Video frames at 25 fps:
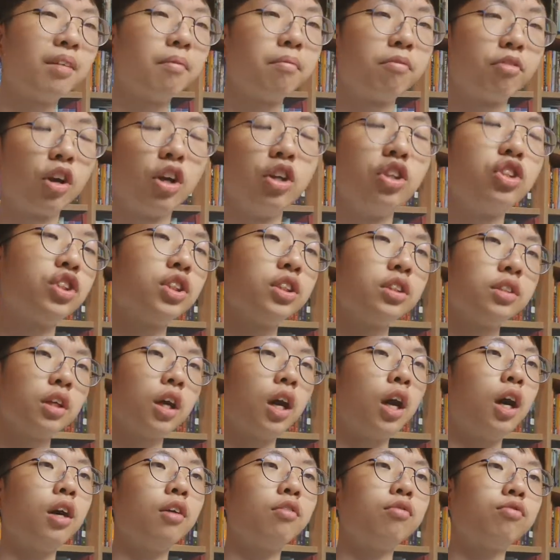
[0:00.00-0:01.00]
version
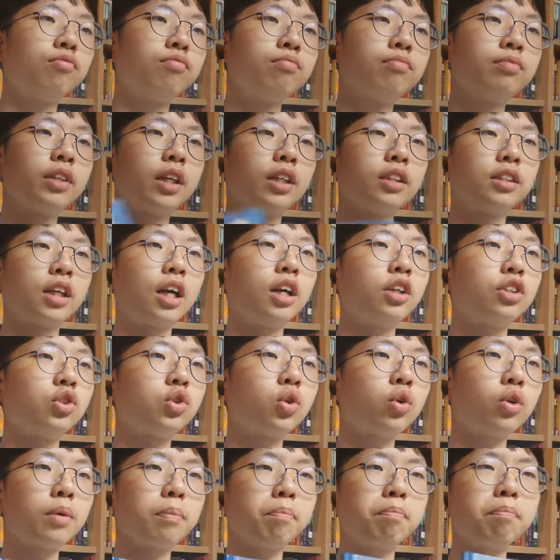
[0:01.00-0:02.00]
of the entire
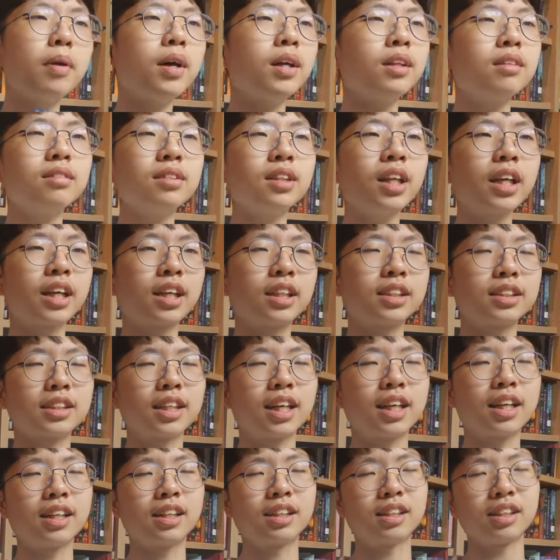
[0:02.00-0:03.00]
story, but like I
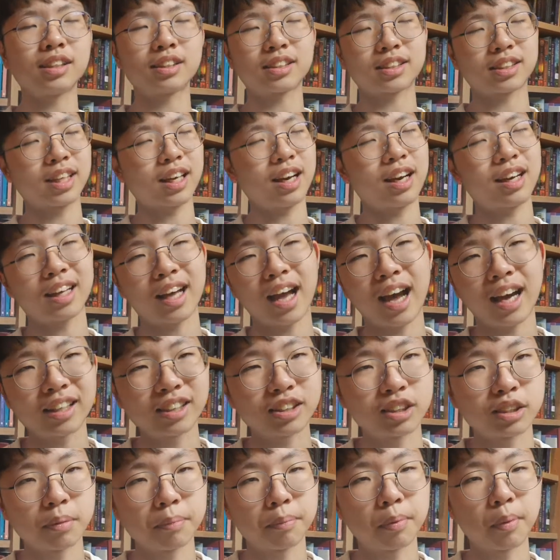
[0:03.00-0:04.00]
said, it is a kind
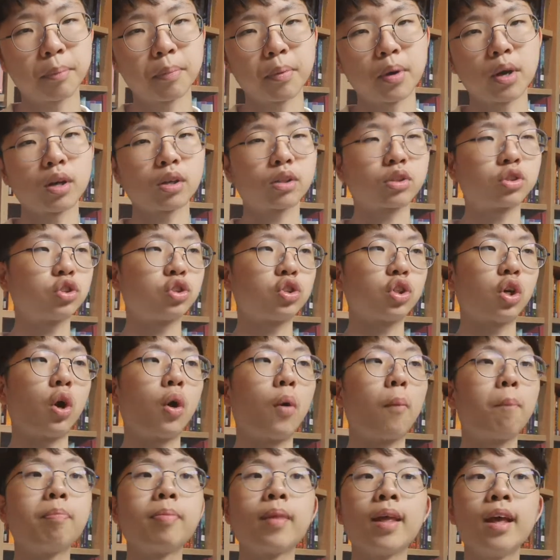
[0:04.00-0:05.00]
of simple book,
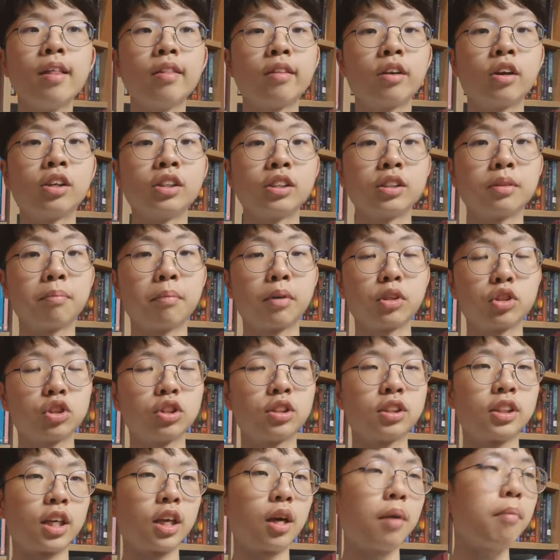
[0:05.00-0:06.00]
so there isn't much
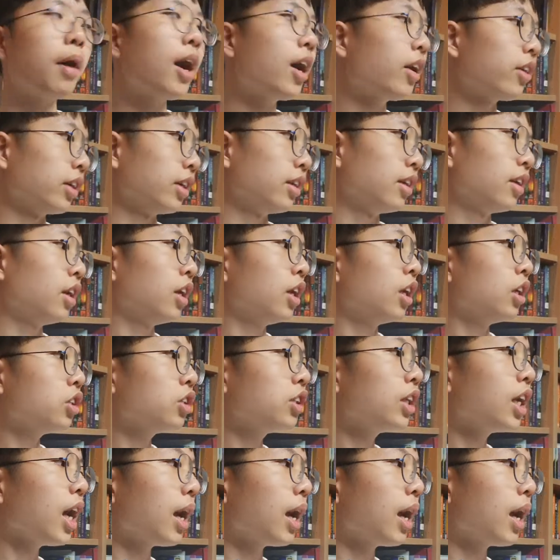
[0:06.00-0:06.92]
to say about it. Today,